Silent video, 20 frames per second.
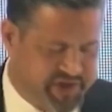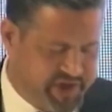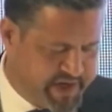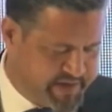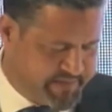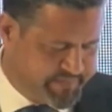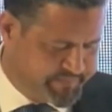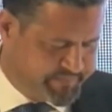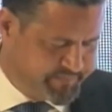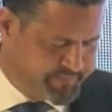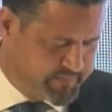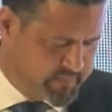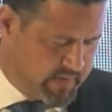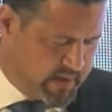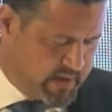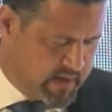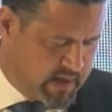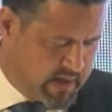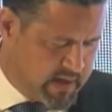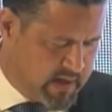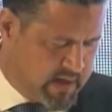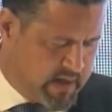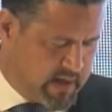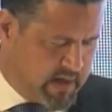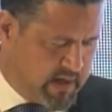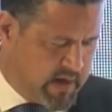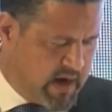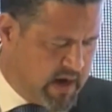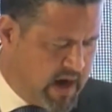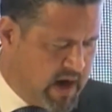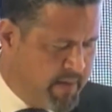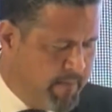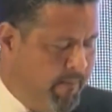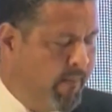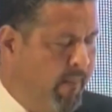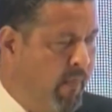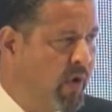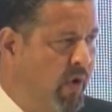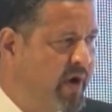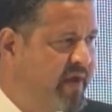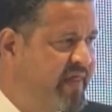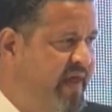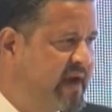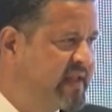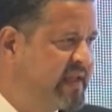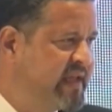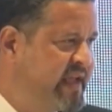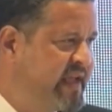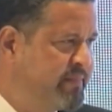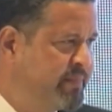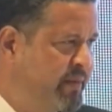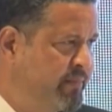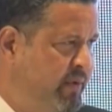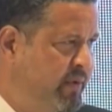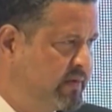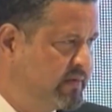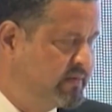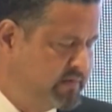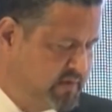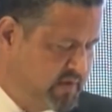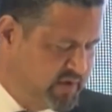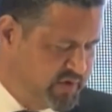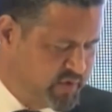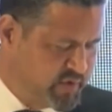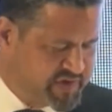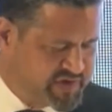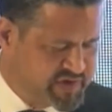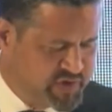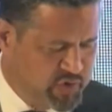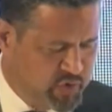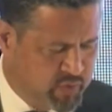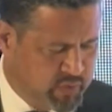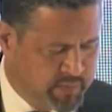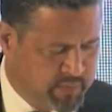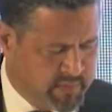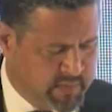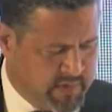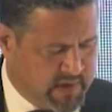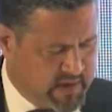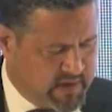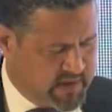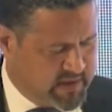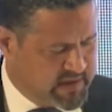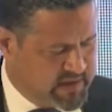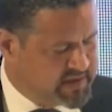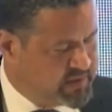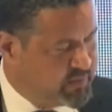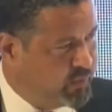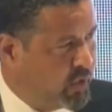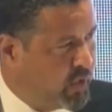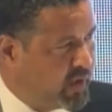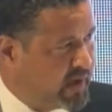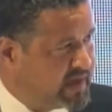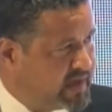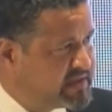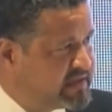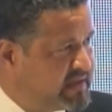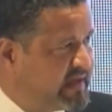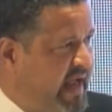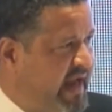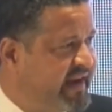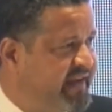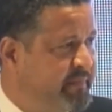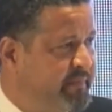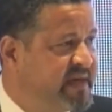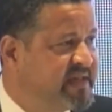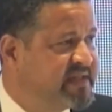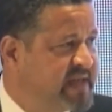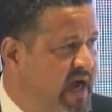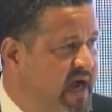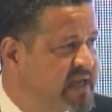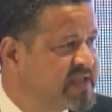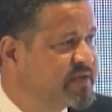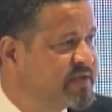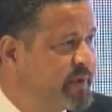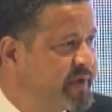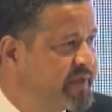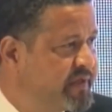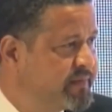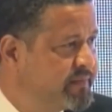You understand me? The chain we are put to them. Lie, thief, and wicked.